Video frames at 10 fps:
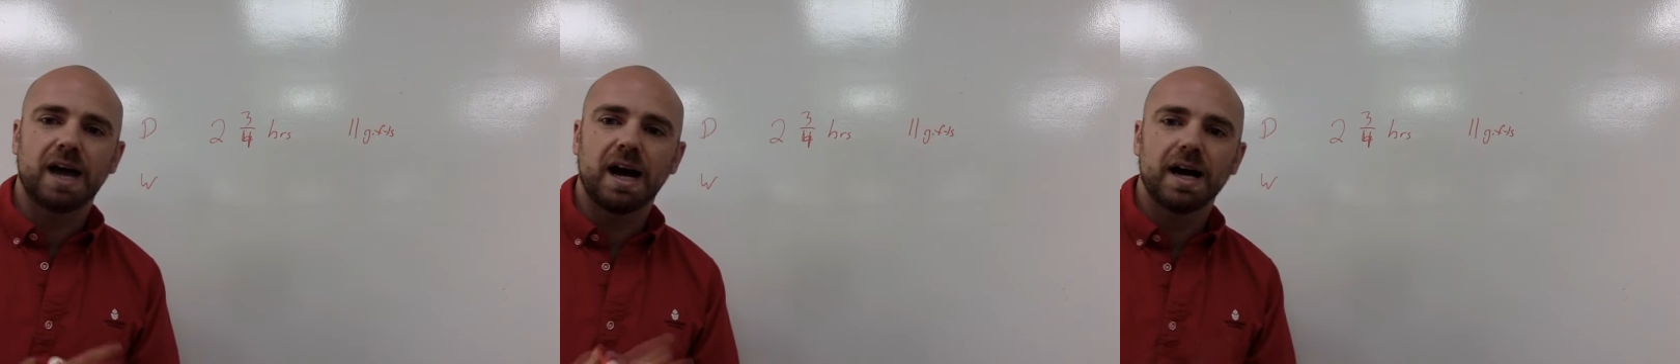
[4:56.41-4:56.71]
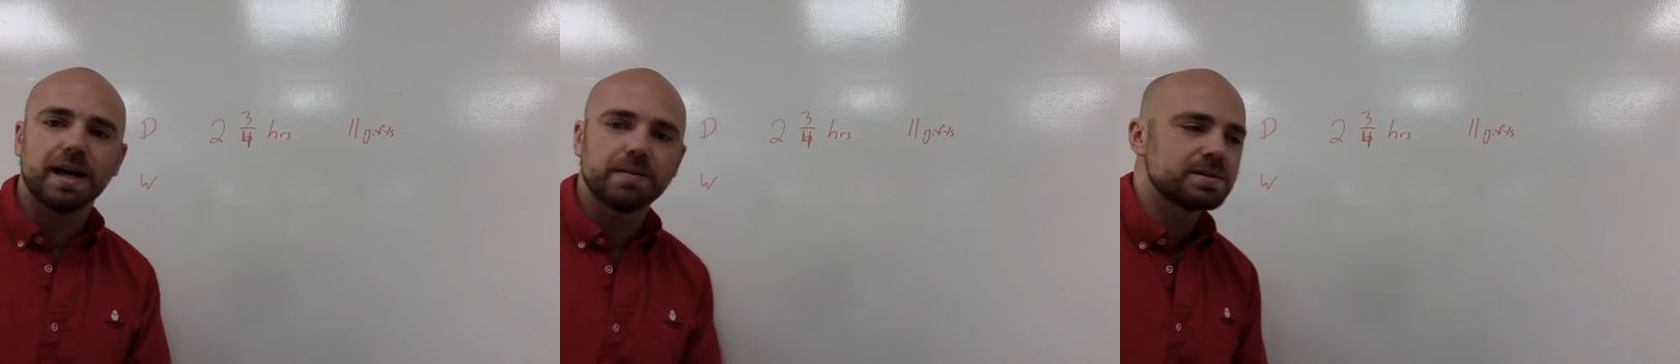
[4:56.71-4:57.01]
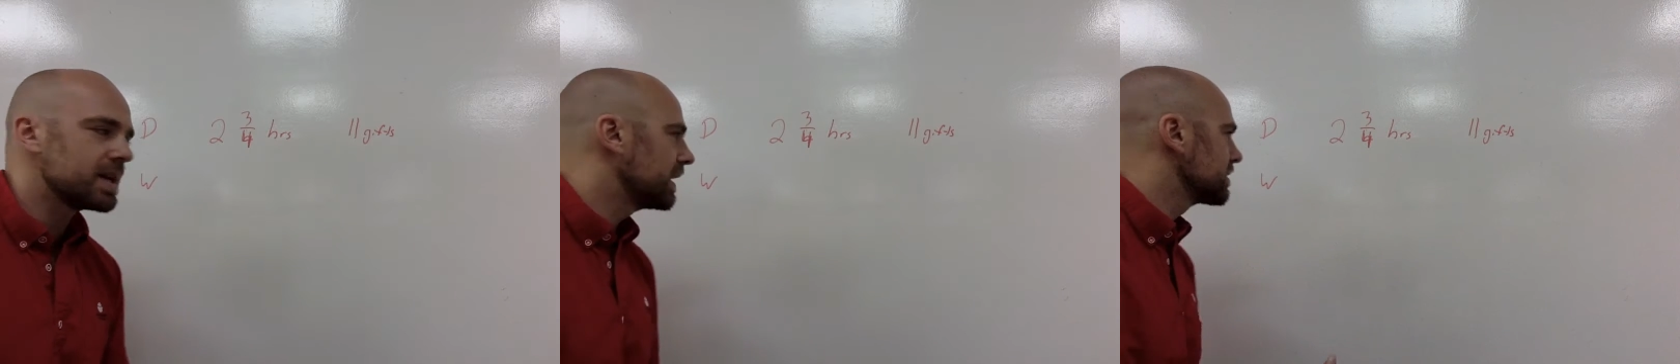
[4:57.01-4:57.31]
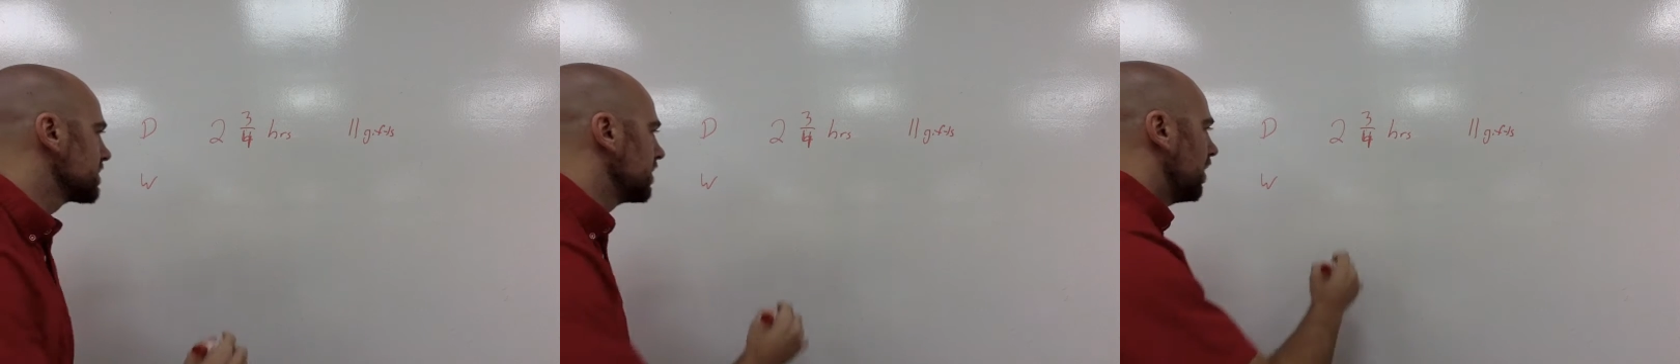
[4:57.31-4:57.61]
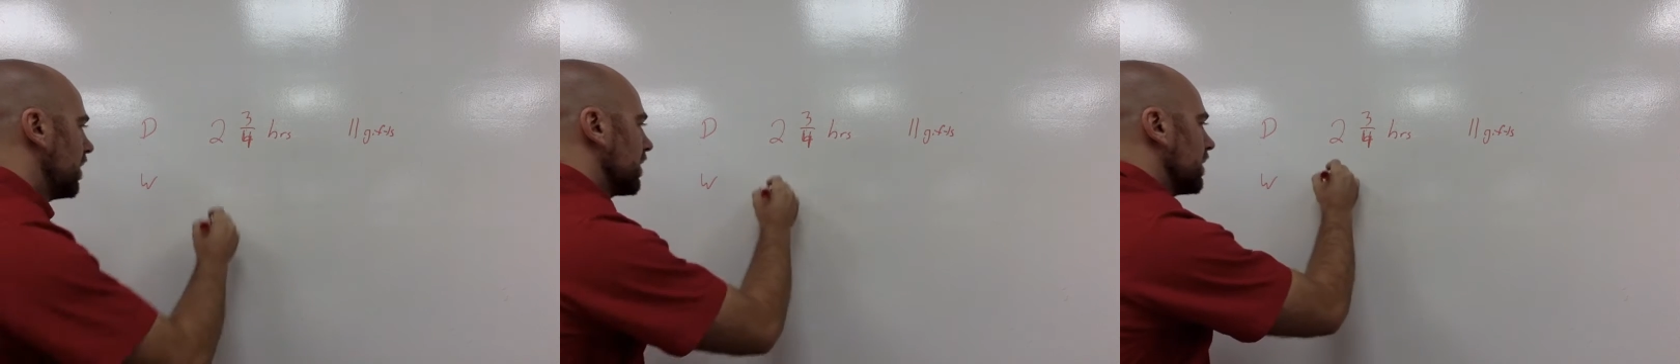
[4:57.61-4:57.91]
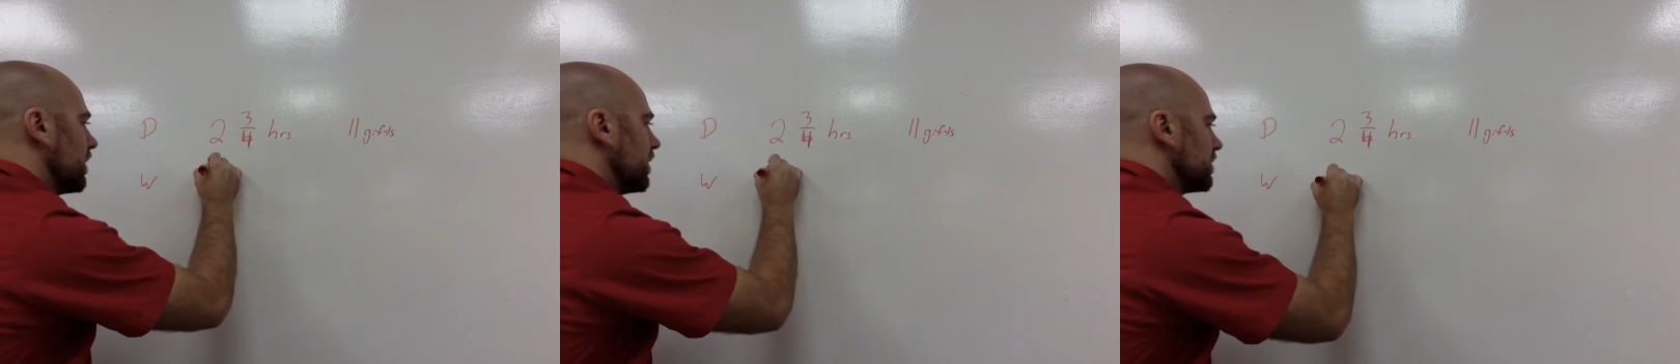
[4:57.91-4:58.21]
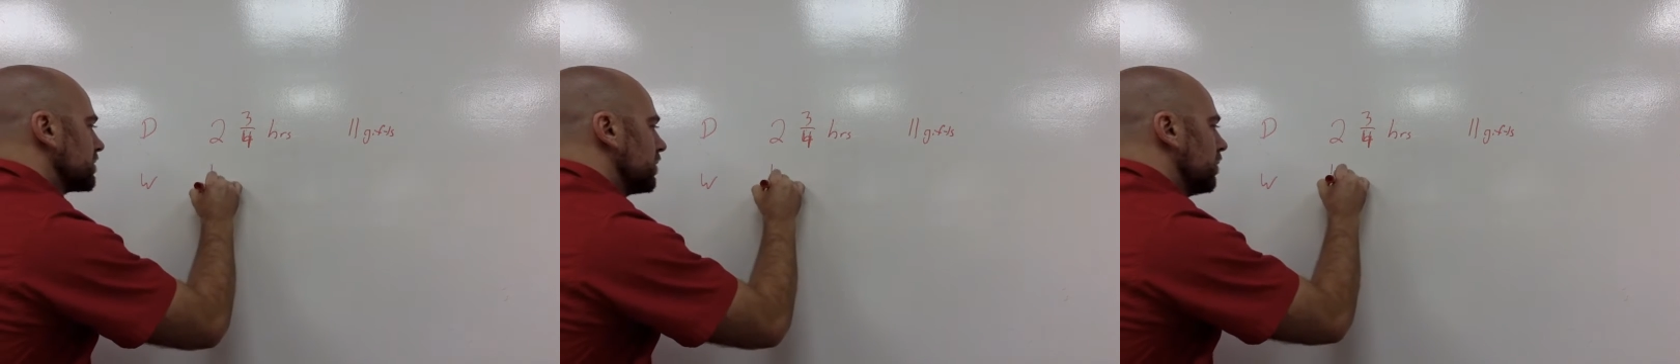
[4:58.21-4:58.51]
times as long.
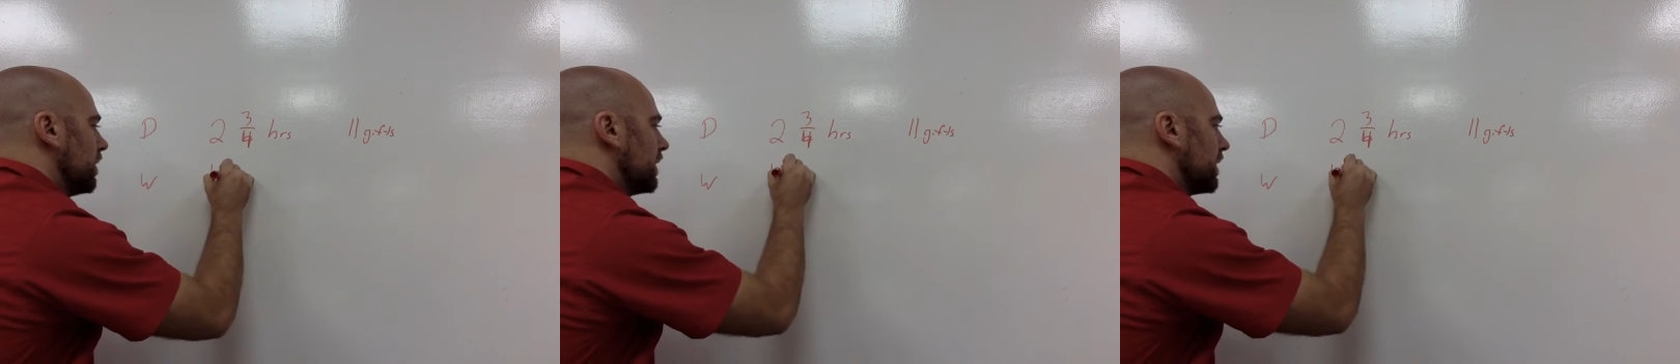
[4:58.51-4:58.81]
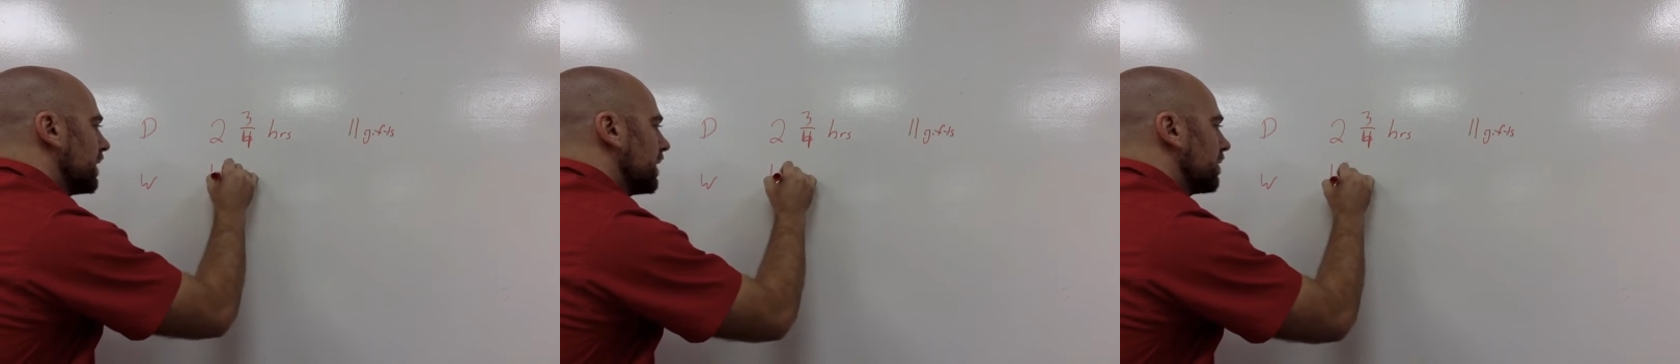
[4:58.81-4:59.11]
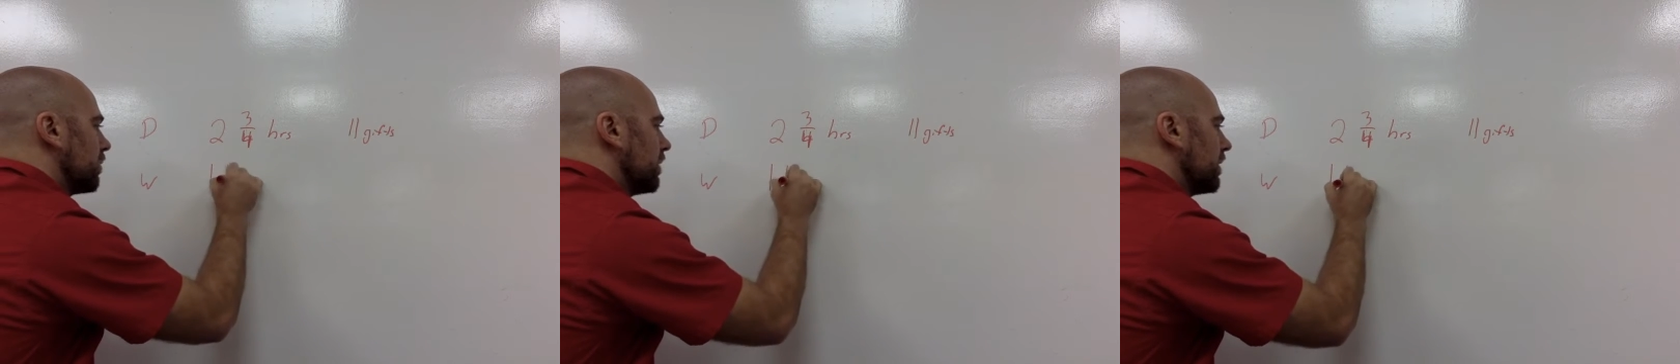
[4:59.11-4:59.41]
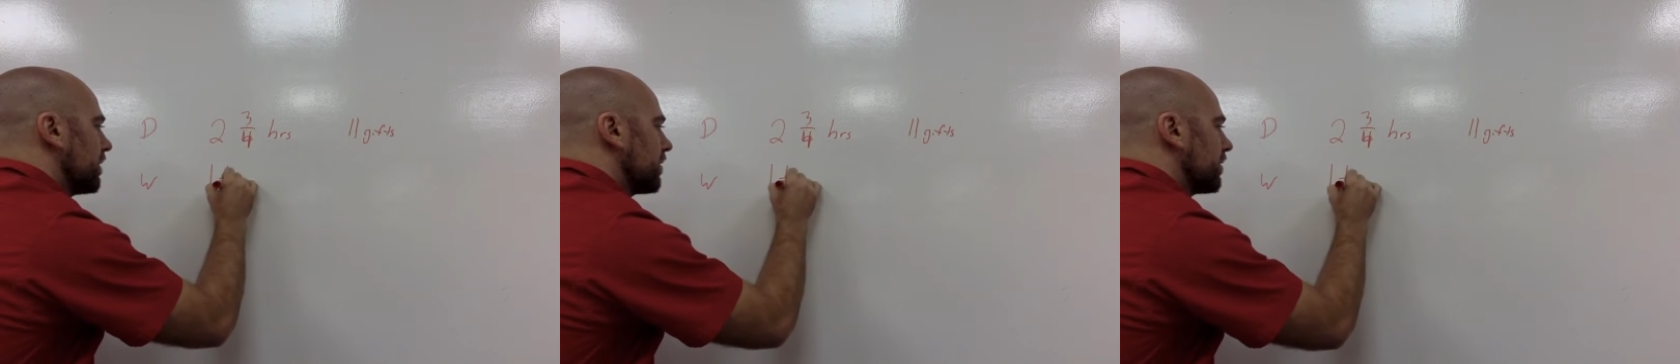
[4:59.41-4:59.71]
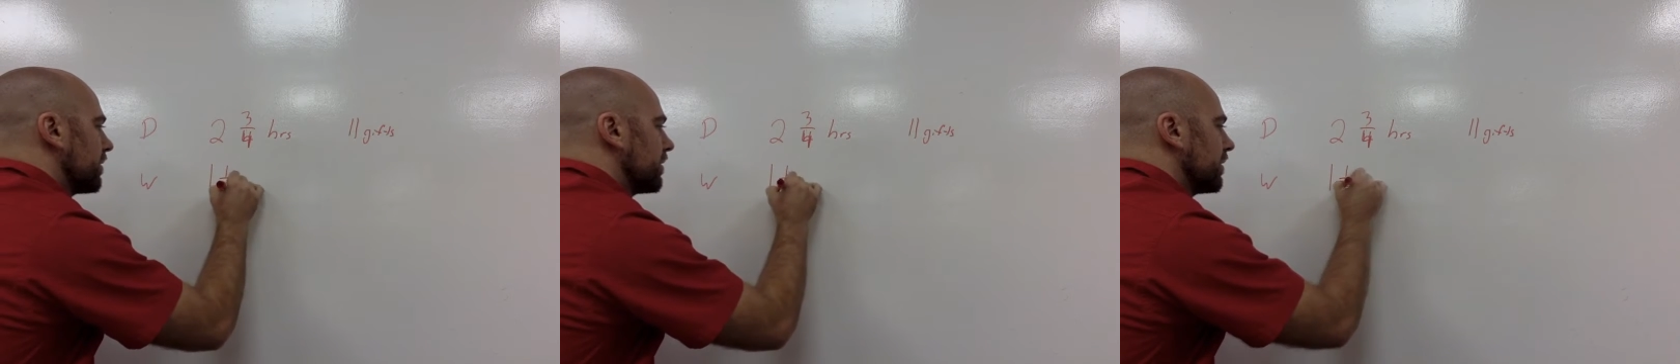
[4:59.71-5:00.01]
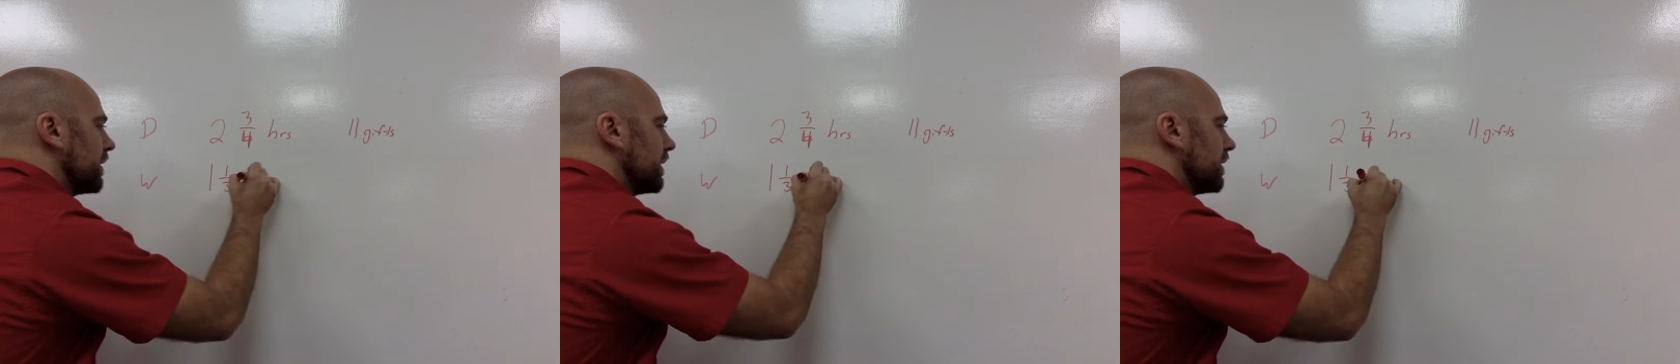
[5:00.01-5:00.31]
So 1 1/3